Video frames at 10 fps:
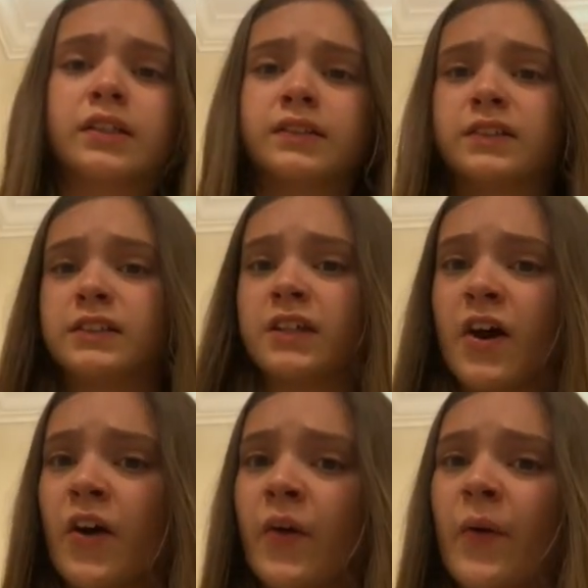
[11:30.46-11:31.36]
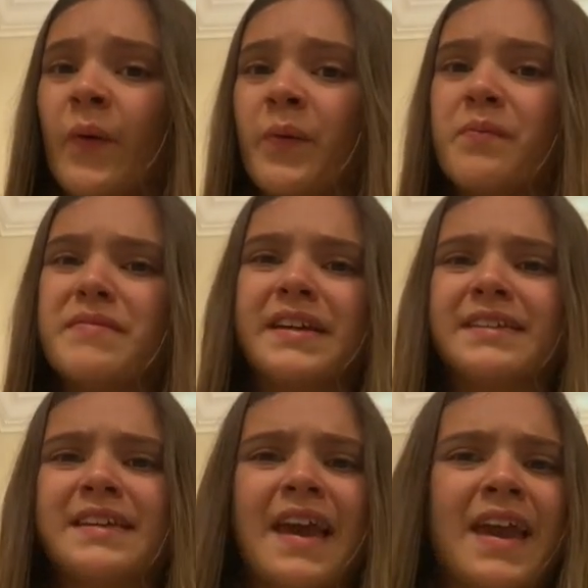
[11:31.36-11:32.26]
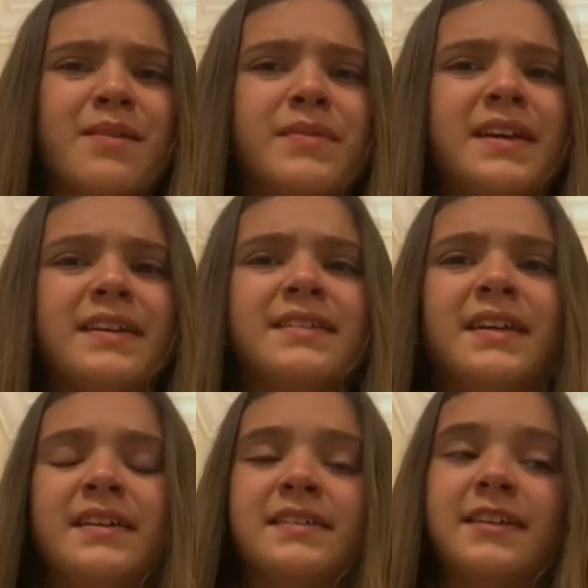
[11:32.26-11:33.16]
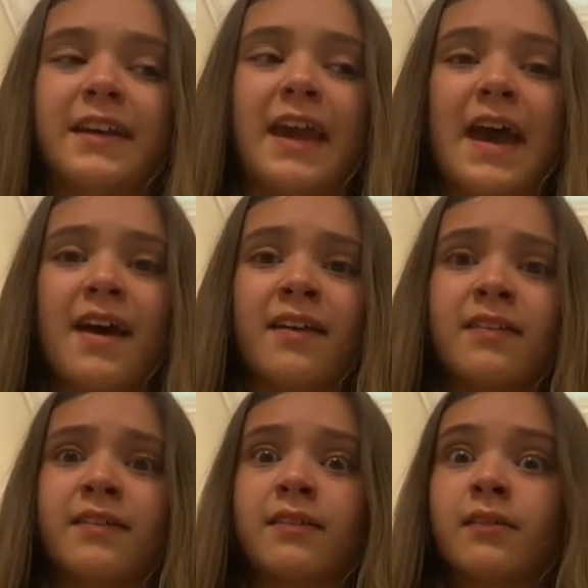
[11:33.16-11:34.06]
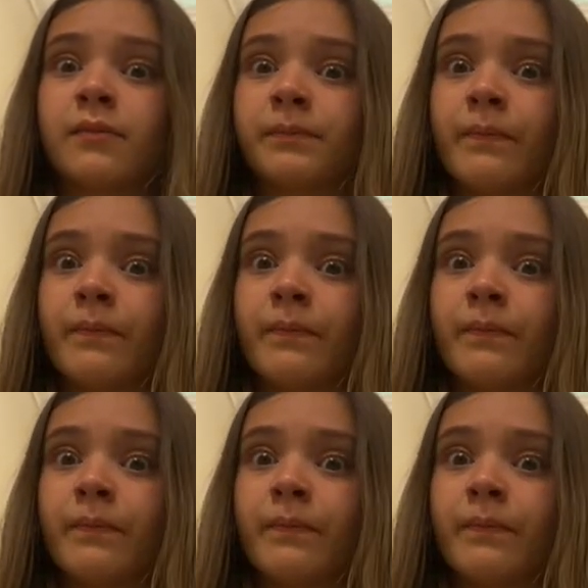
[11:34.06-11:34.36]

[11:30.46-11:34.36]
So, Miss Amy sings to cats?